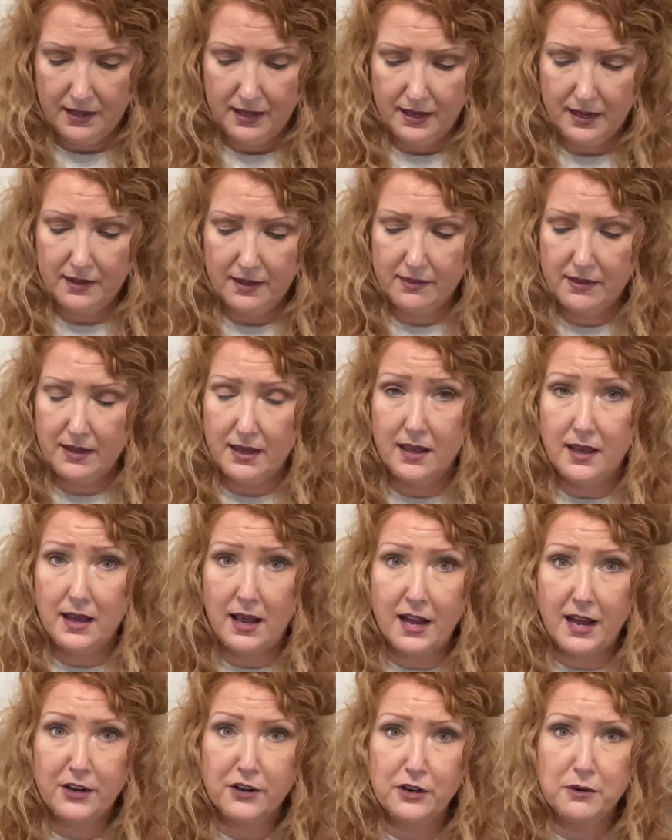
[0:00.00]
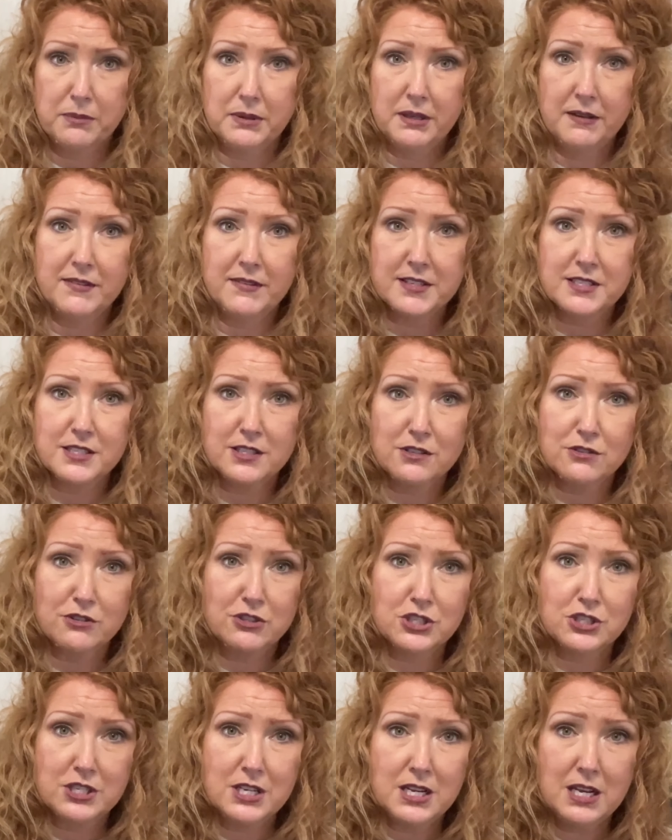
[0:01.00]
And then I couldn't believe this little
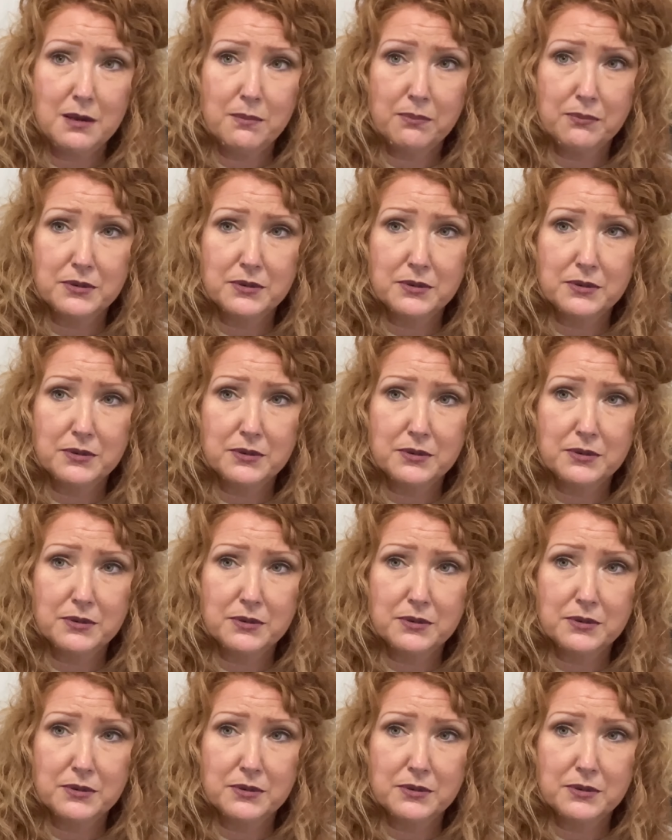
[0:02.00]
sheep